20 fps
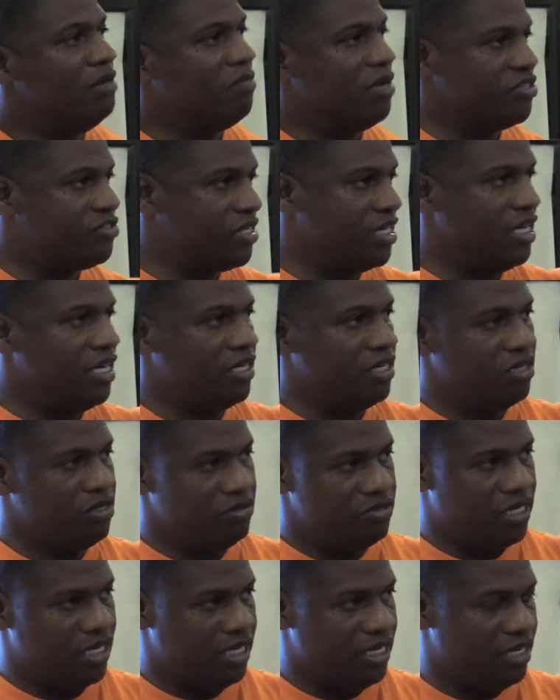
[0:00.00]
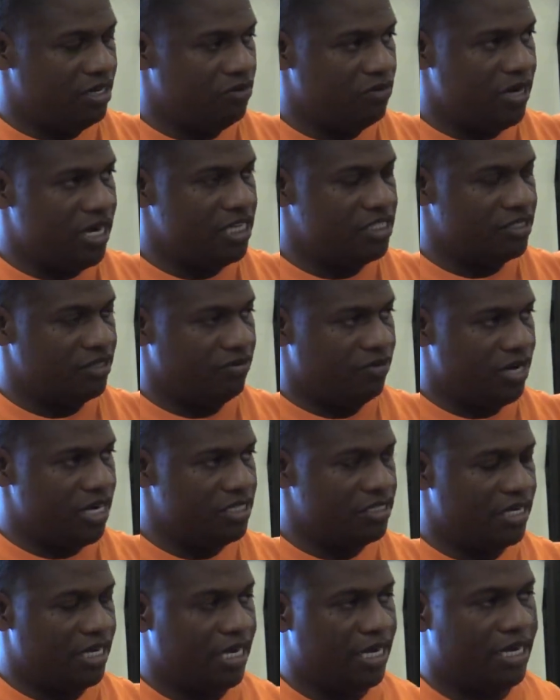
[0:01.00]
My son who's here, raise your
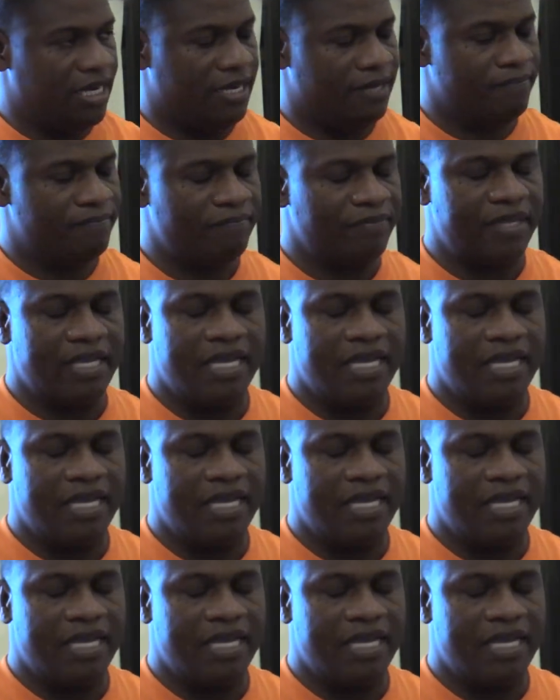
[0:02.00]
hand.